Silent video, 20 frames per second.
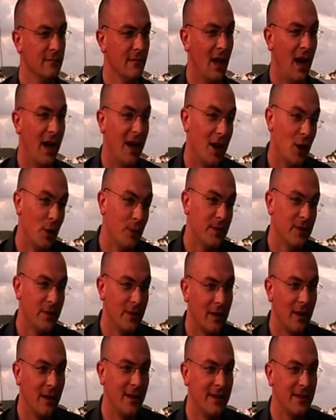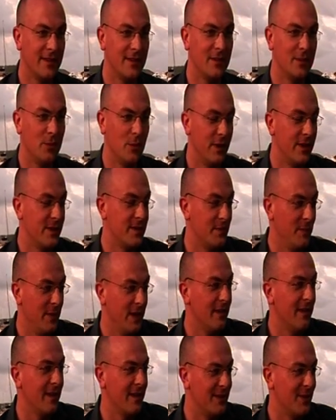I hope so. At least towards me,
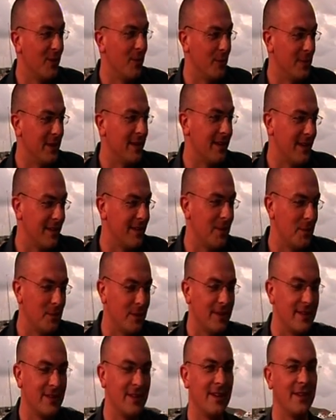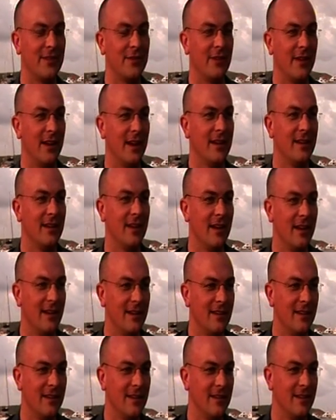they told me that they were satisfied,
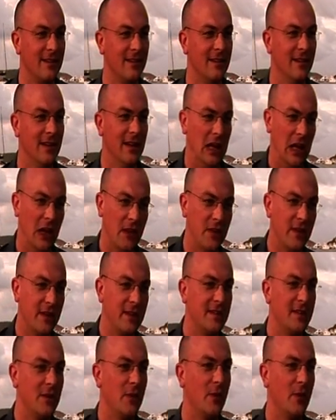and I think the